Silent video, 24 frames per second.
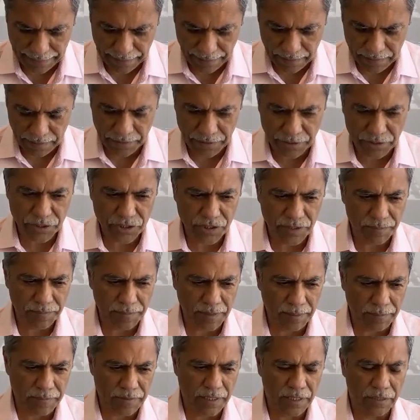leadership
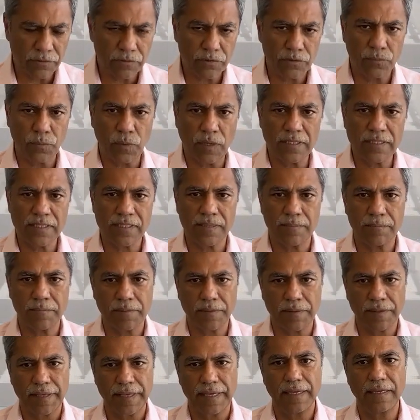comes down to one simple
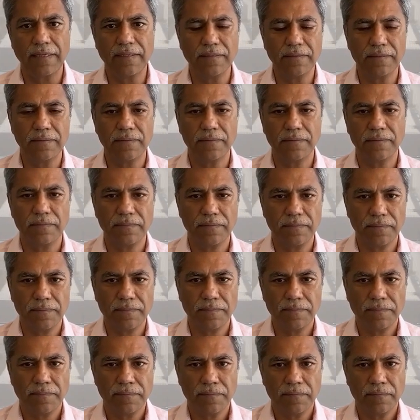thing.
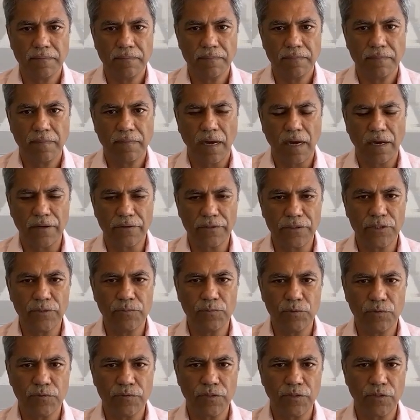How do you
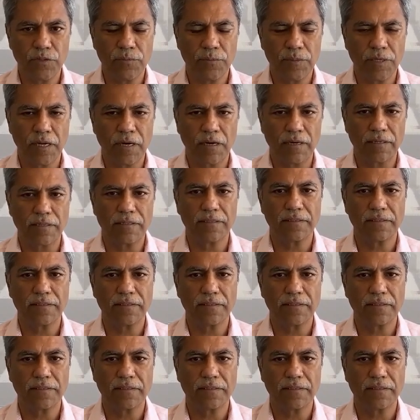move the human heart?